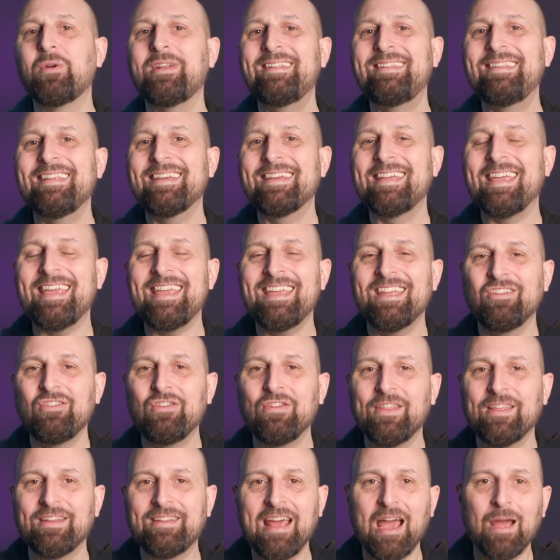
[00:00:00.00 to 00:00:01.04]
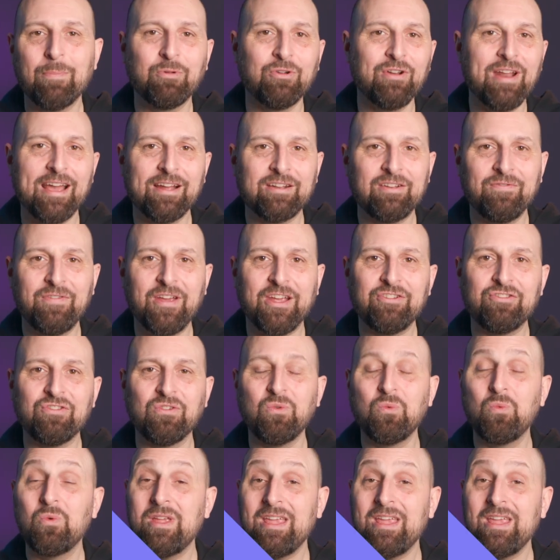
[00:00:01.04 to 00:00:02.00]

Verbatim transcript: we dig into the Taproot activation,